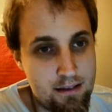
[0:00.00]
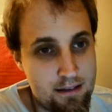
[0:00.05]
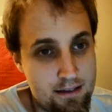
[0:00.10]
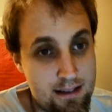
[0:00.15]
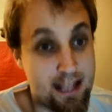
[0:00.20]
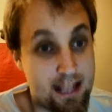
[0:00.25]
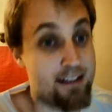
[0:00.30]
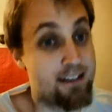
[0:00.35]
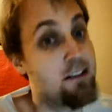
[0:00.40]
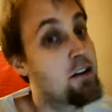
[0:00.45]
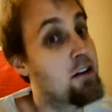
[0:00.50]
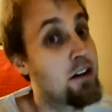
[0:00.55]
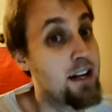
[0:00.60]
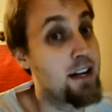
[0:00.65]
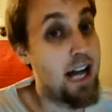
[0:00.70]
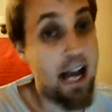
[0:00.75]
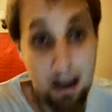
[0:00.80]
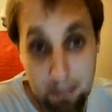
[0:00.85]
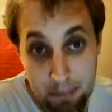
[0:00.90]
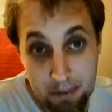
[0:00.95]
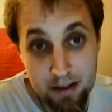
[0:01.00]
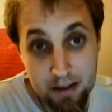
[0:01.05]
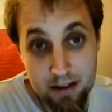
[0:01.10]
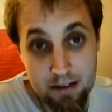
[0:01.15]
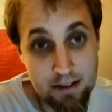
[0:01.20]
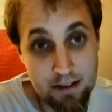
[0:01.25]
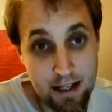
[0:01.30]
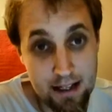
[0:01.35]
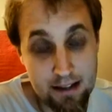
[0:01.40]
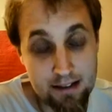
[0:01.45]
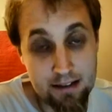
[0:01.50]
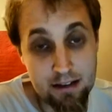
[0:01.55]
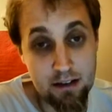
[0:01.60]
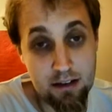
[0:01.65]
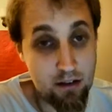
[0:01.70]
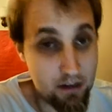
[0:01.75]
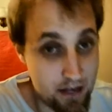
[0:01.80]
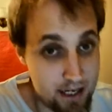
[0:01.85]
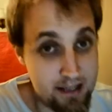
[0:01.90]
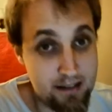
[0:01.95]
that's not going to happen because that's
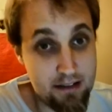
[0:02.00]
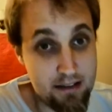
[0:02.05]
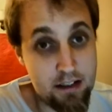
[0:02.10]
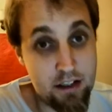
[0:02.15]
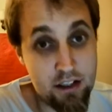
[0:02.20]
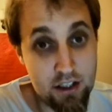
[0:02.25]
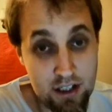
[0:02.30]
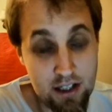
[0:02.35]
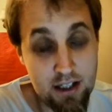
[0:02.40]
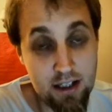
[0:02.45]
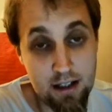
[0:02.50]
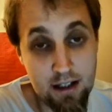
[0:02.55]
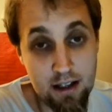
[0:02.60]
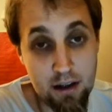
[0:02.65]
crazy shit